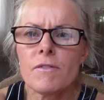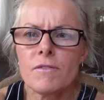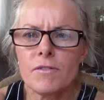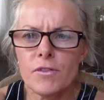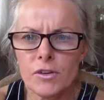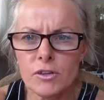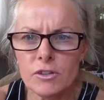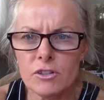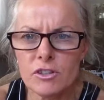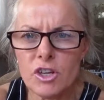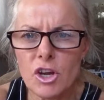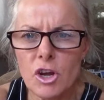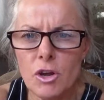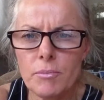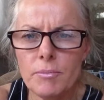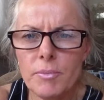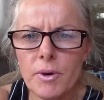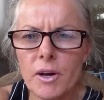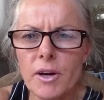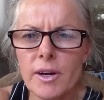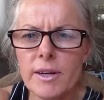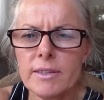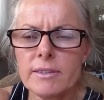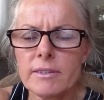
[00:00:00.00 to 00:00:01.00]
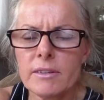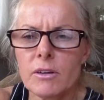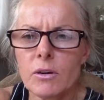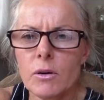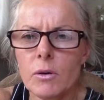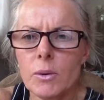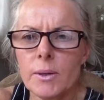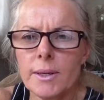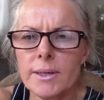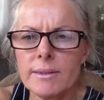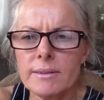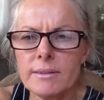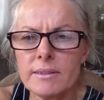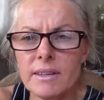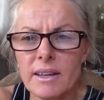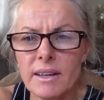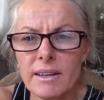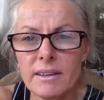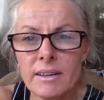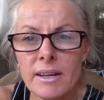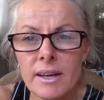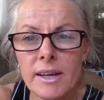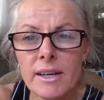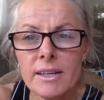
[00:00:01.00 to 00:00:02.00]
First home buyers in
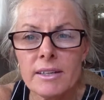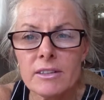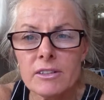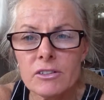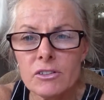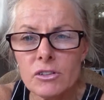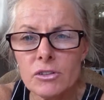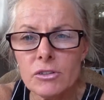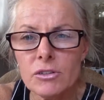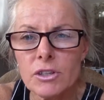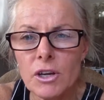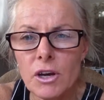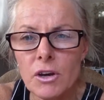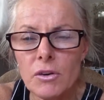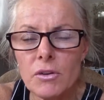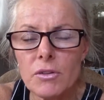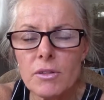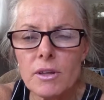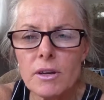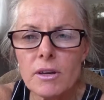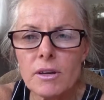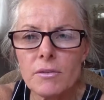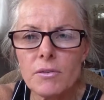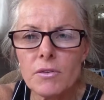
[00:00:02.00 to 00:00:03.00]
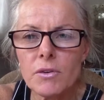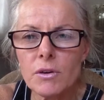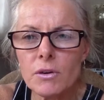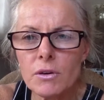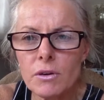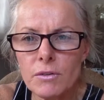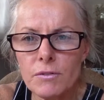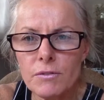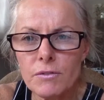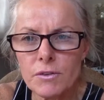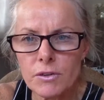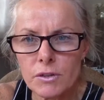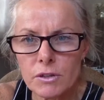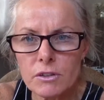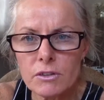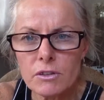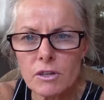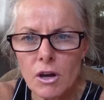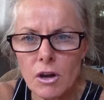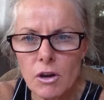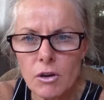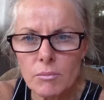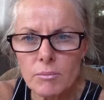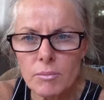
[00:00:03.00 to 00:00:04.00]
Queensland, did you know that if you're a
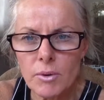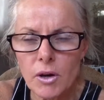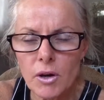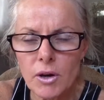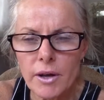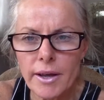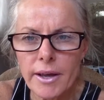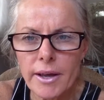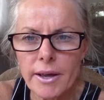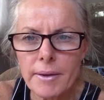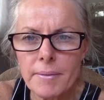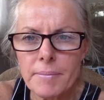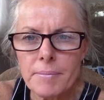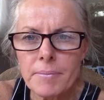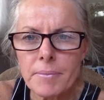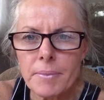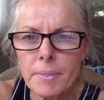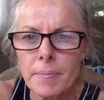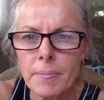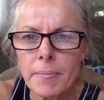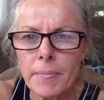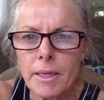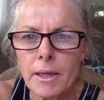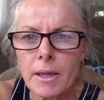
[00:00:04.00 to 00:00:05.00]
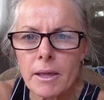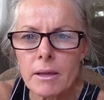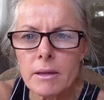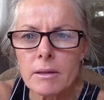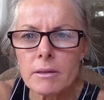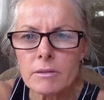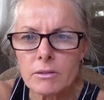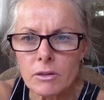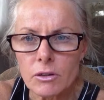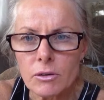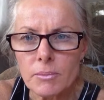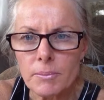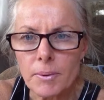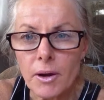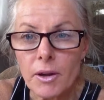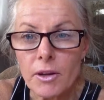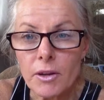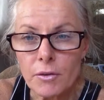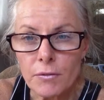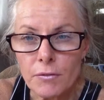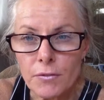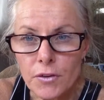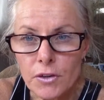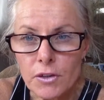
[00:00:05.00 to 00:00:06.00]
first home buyer, so you're
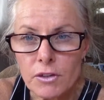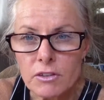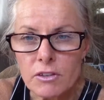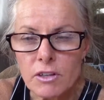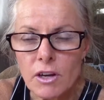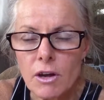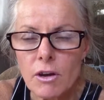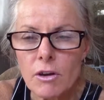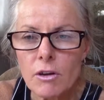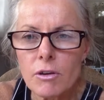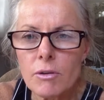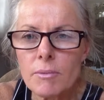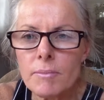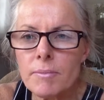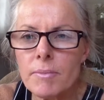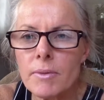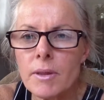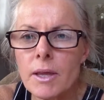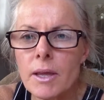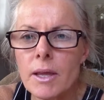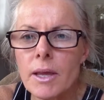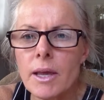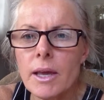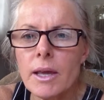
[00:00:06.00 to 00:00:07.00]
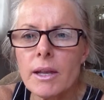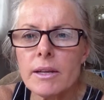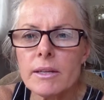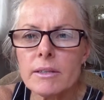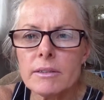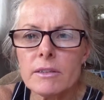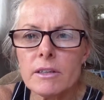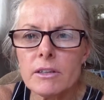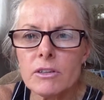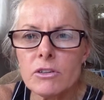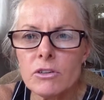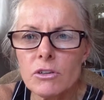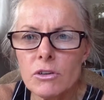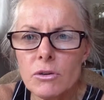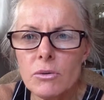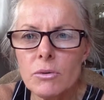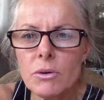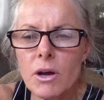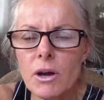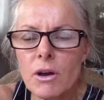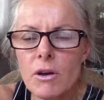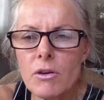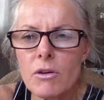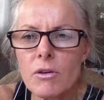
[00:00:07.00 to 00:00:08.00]
buying your first home and it's a
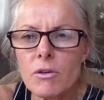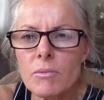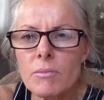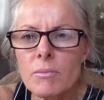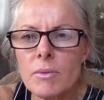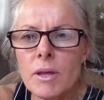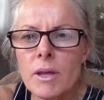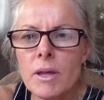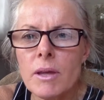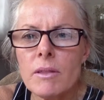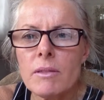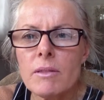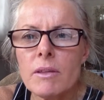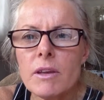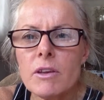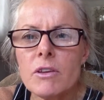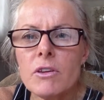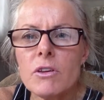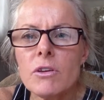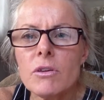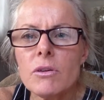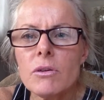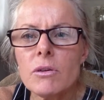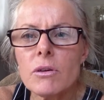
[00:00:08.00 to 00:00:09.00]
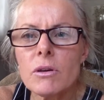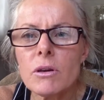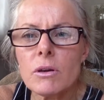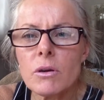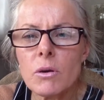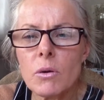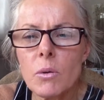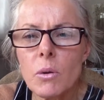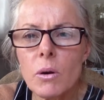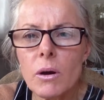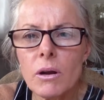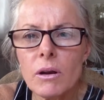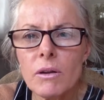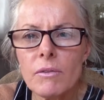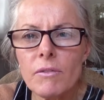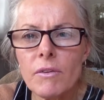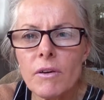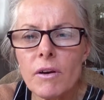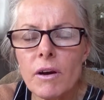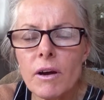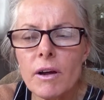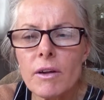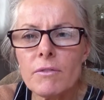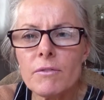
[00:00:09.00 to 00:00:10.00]
new home, then you can
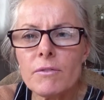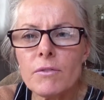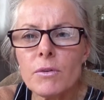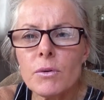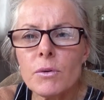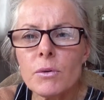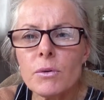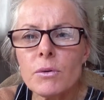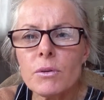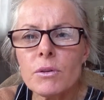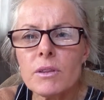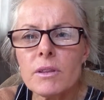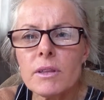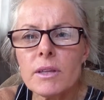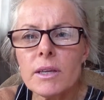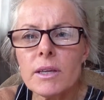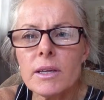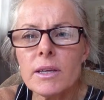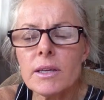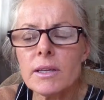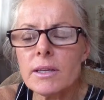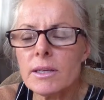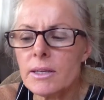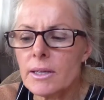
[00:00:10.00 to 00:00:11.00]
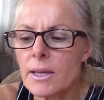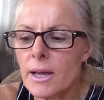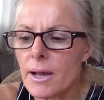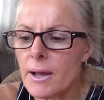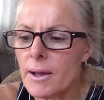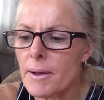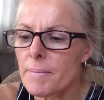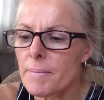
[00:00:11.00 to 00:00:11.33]
qualify for the